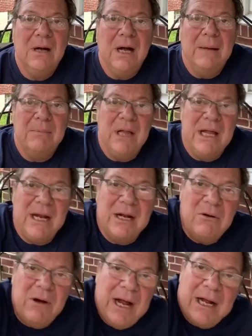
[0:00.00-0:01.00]
I'm glad I
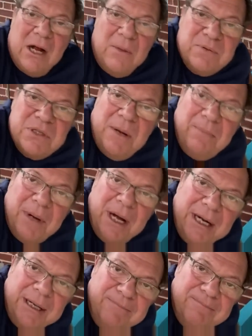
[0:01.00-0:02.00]
crack up
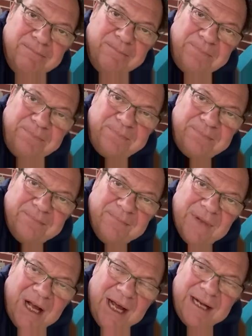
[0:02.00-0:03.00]
somebody.
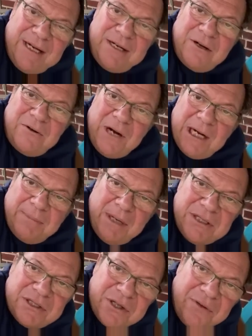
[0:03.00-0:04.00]
I didn't crack
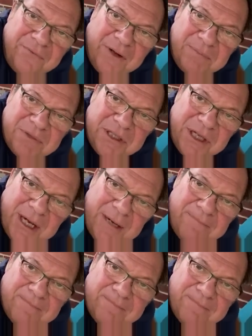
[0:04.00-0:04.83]
myself up today.